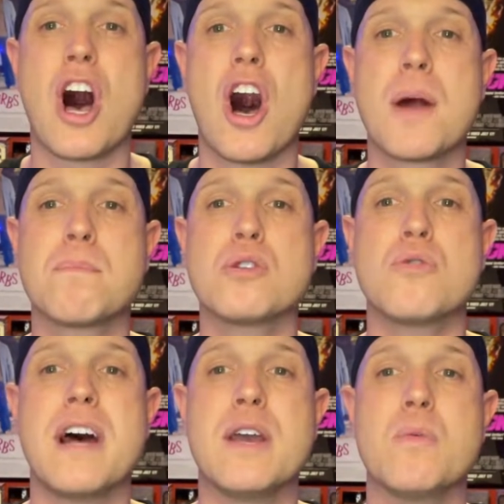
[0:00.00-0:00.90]
on
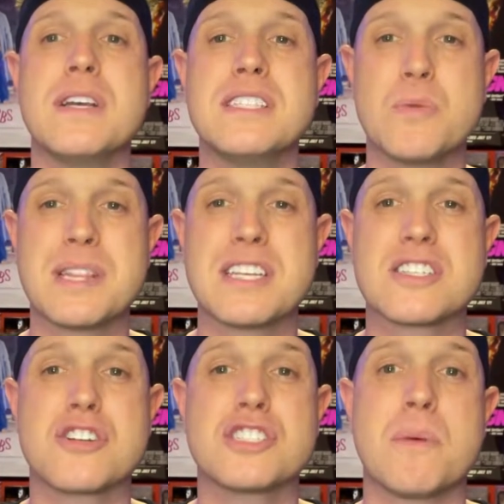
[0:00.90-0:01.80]
Blu-ray is with this
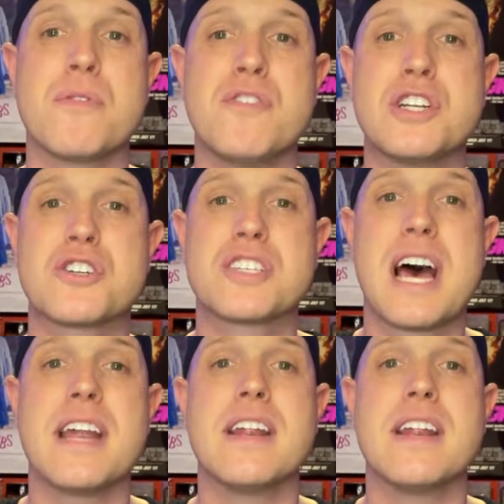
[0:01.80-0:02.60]
little double feature set.